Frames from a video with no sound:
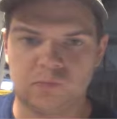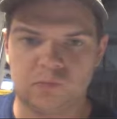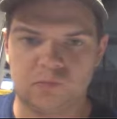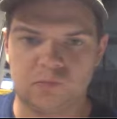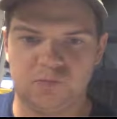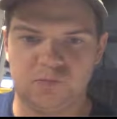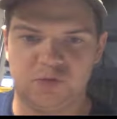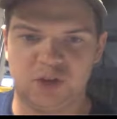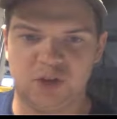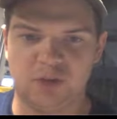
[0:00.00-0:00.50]

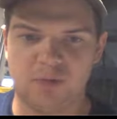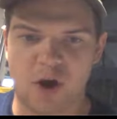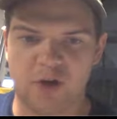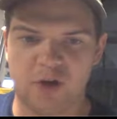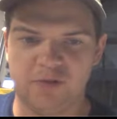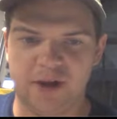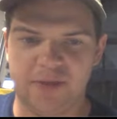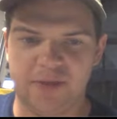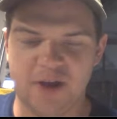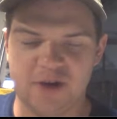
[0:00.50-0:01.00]
And so
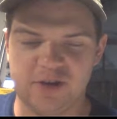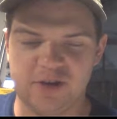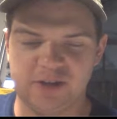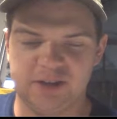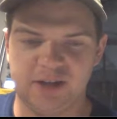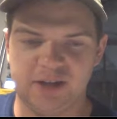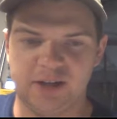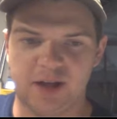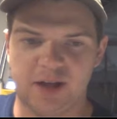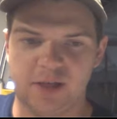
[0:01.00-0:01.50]
Martin right there
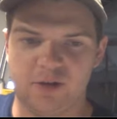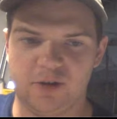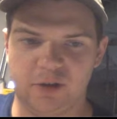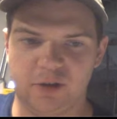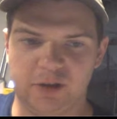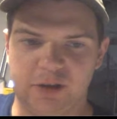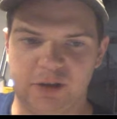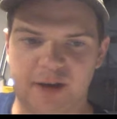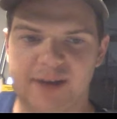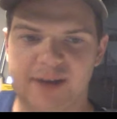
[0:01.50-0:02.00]
just did another
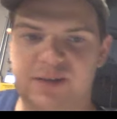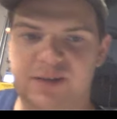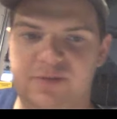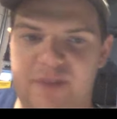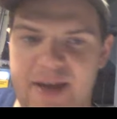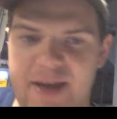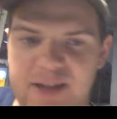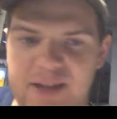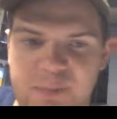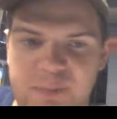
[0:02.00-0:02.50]
really nice
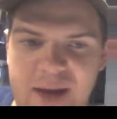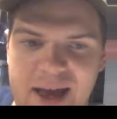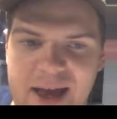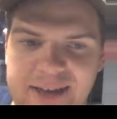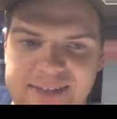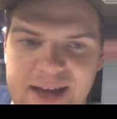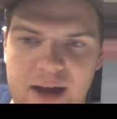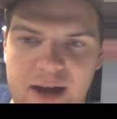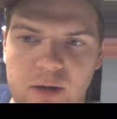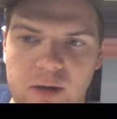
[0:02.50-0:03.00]
advanced
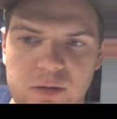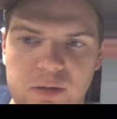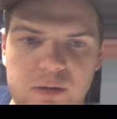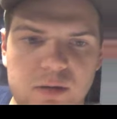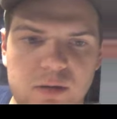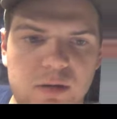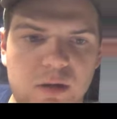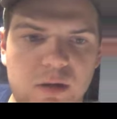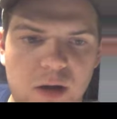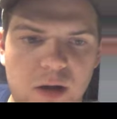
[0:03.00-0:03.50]
pass out
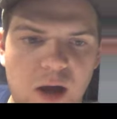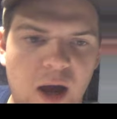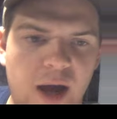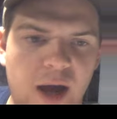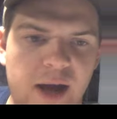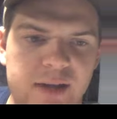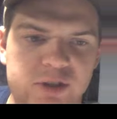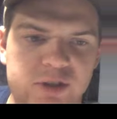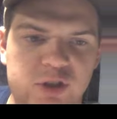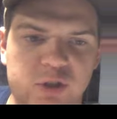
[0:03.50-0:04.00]

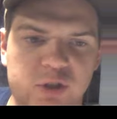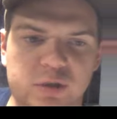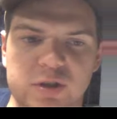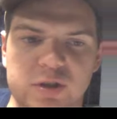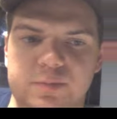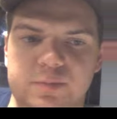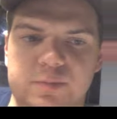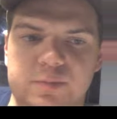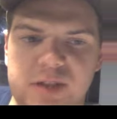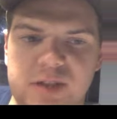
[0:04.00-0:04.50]
to
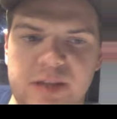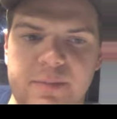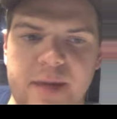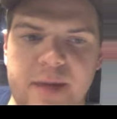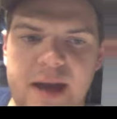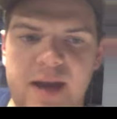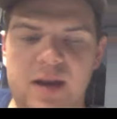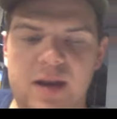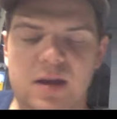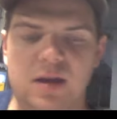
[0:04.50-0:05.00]
his
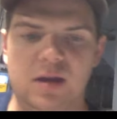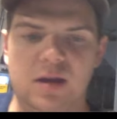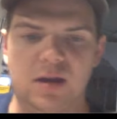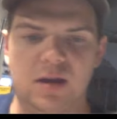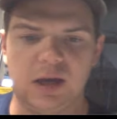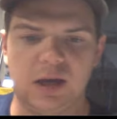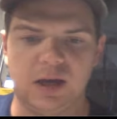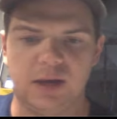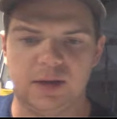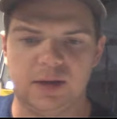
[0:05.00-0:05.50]
teammate.
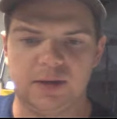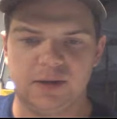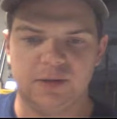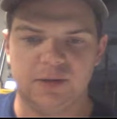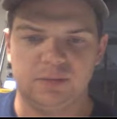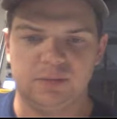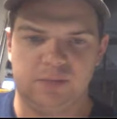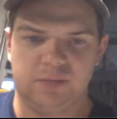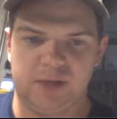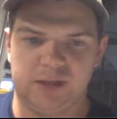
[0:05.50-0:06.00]

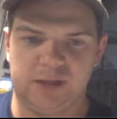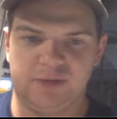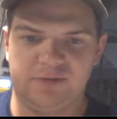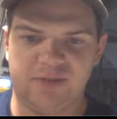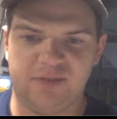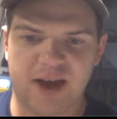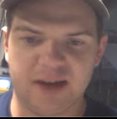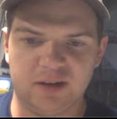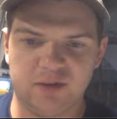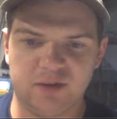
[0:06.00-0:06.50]
We got the
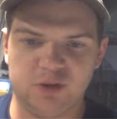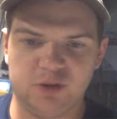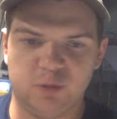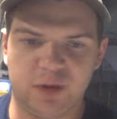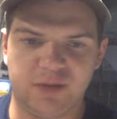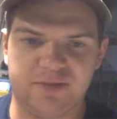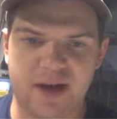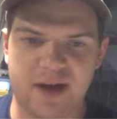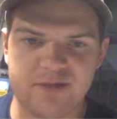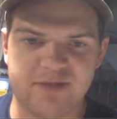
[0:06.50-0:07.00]
final
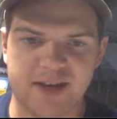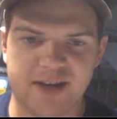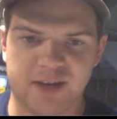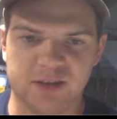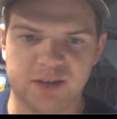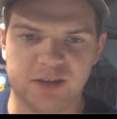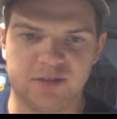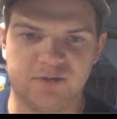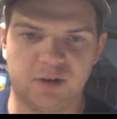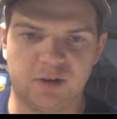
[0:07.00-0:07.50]
25
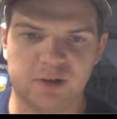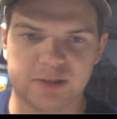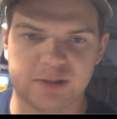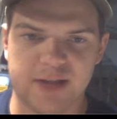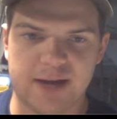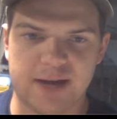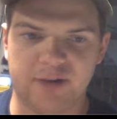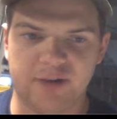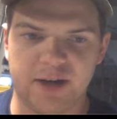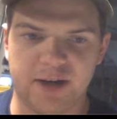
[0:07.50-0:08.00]
seconds of the first
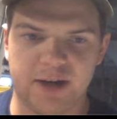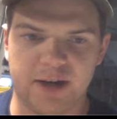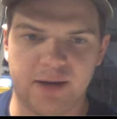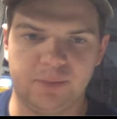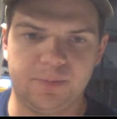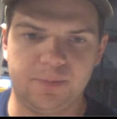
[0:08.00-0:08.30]
half right now.